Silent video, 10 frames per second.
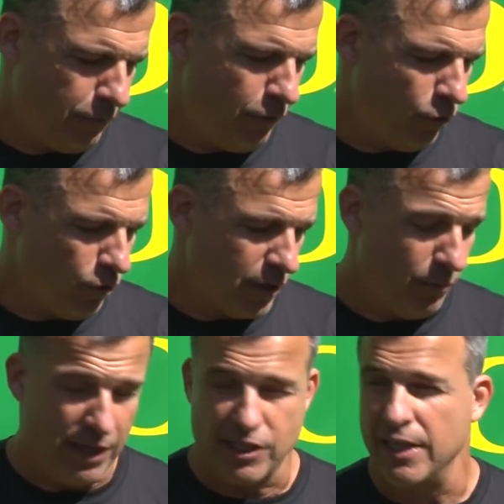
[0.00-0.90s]
field goals. And
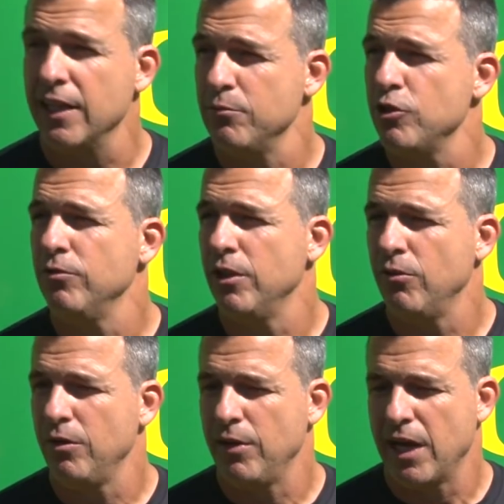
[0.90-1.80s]
we extended him too. You
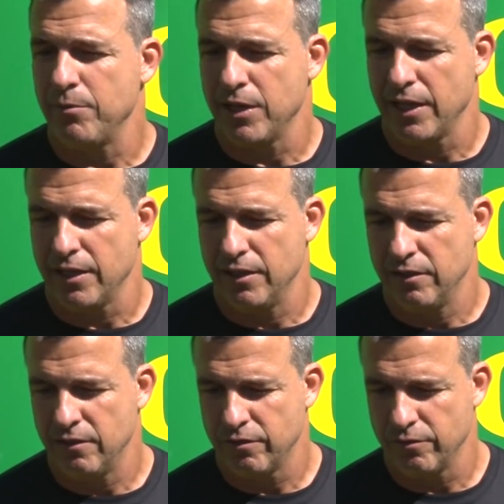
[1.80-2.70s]
know, we had him kick from,
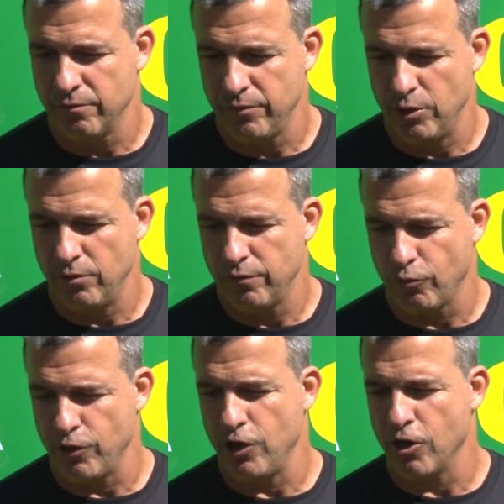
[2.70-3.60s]
you know,
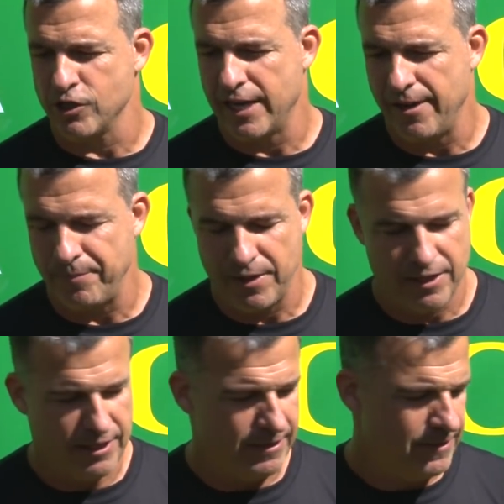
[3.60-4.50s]
40 yards and out,
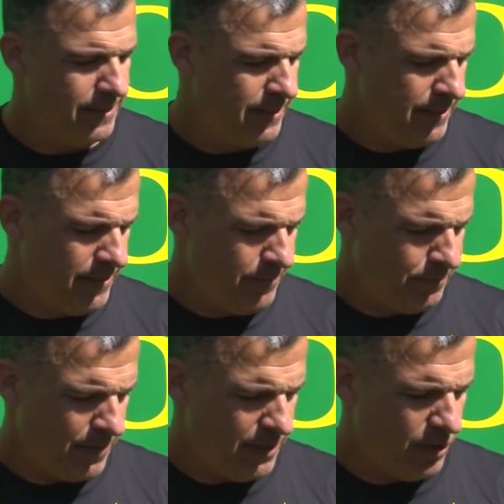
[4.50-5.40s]
and
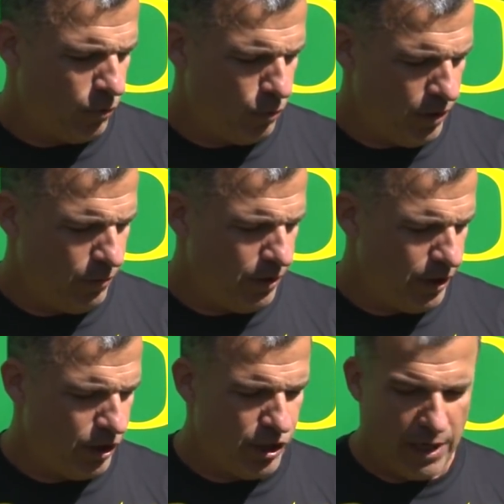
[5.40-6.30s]
he did a really,
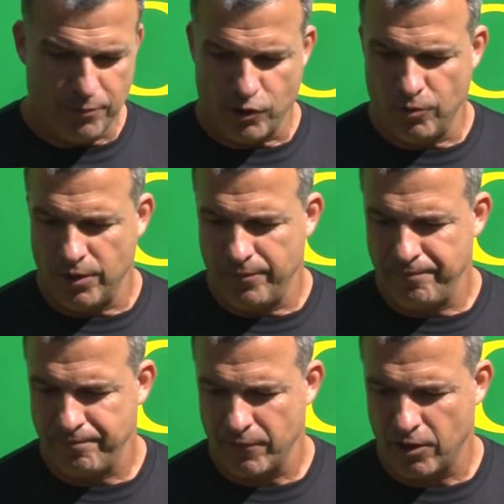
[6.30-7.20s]
really good job. So
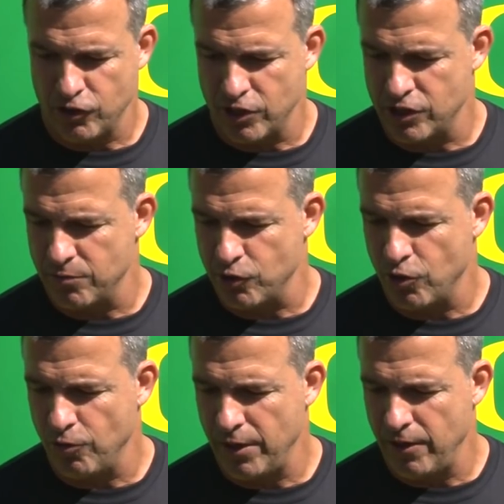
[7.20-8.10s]
all systems
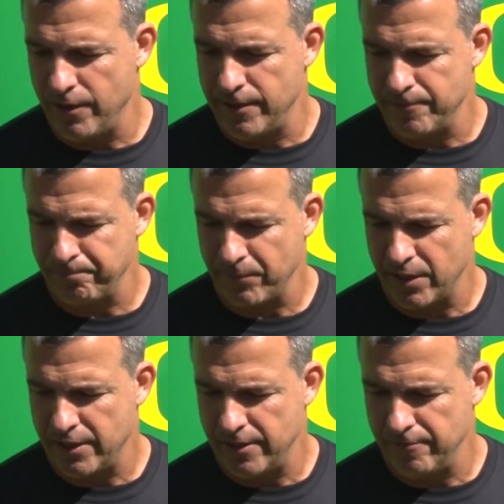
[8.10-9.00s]
go there, and
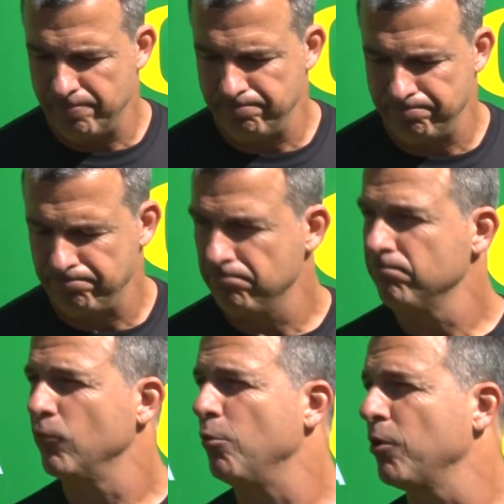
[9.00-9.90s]

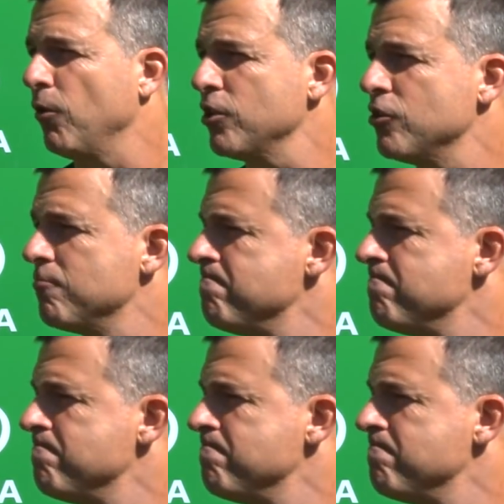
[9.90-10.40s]
open questions.